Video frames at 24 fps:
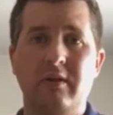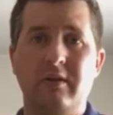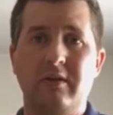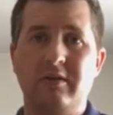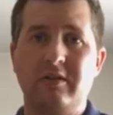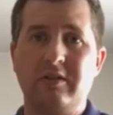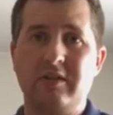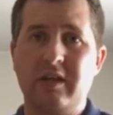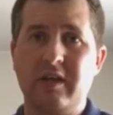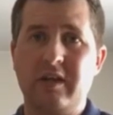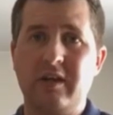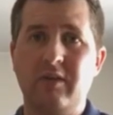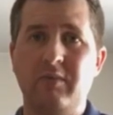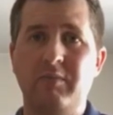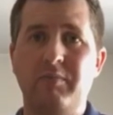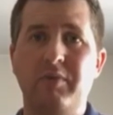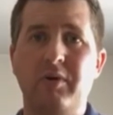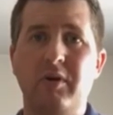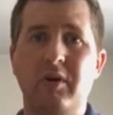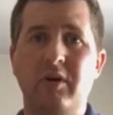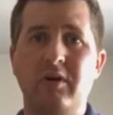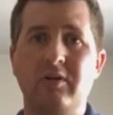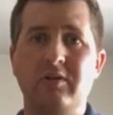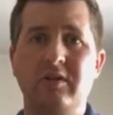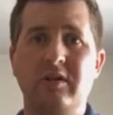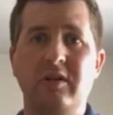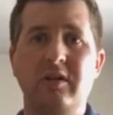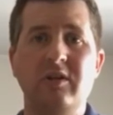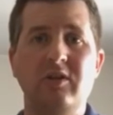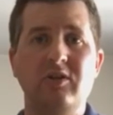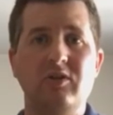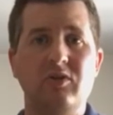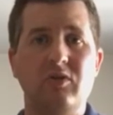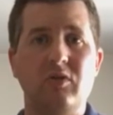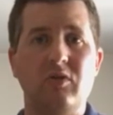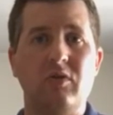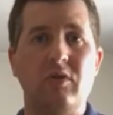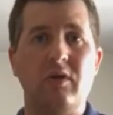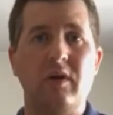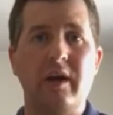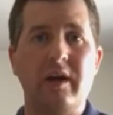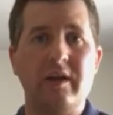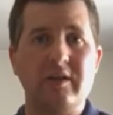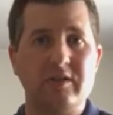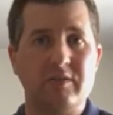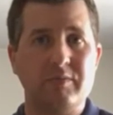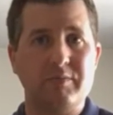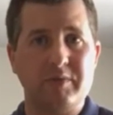The second part is your
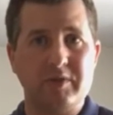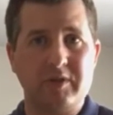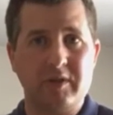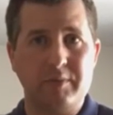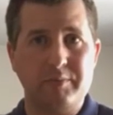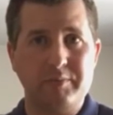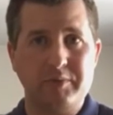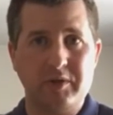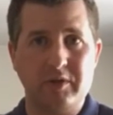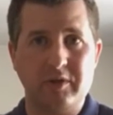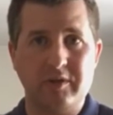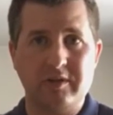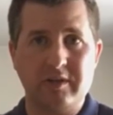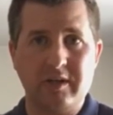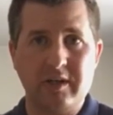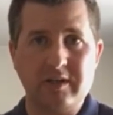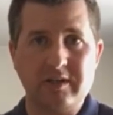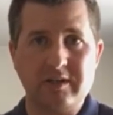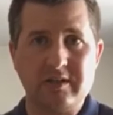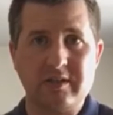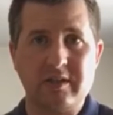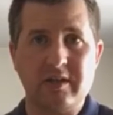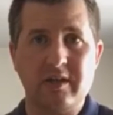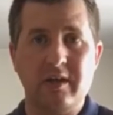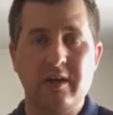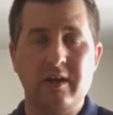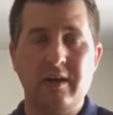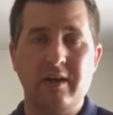hazard perception test.